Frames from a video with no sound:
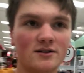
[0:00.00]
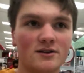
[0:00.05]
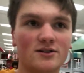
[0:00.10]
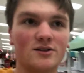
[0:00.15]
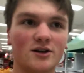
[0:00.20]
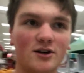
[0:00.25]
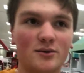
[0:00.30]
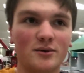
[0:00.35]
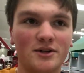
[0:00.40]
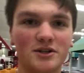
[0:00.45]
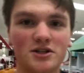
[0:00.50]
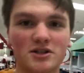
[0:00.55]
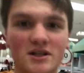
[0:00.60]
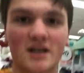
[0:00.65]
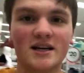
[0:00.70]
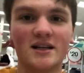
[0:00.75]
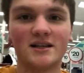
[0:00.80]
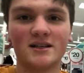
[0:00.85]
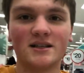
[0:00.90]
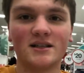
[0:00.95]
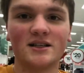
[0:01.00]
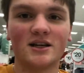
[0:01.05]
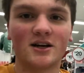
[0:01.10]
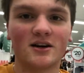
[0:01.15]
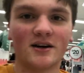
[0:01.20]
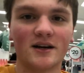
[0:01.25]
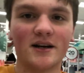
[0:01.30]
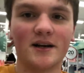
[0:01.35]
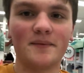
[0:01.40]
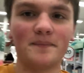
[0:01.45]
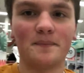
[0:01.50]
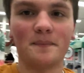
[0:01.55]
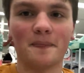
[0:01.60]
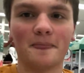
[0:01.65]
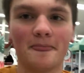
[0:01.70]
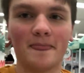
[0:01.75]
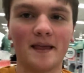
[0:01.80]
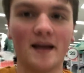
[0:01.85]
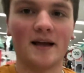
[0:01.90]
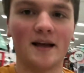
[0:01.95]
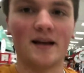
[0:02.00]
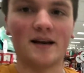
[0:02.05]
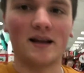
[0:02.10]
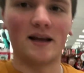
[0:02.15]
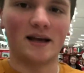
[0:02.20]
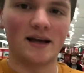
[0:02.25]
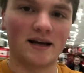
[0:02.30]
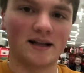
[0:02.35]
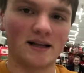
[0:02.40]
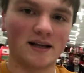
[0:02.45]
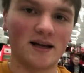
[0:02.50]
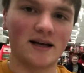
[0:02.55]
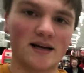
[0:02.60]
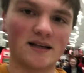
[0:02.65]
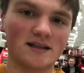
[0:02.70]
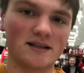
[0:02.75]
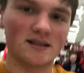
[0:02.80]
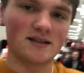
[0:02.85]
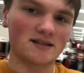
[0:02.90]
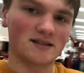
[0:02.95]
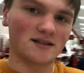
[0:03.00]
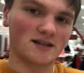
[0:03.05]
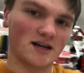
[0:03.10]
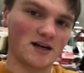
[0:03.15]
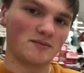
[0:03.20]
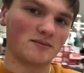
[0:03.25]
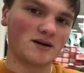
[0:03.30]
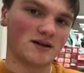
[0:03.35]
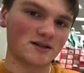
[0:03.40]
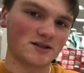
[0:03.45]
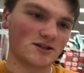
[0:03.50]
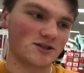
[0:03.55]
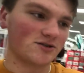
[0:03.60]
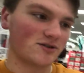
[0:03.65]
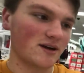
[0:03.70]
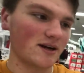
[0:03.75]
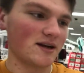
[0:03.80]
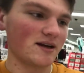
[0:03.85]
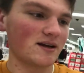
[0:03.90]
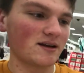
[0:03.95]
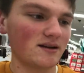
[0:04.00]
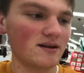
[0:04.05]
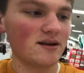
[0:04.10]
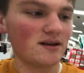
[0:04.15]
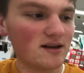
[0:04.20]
so we just got into Target, and Allie got this Starbucks drink.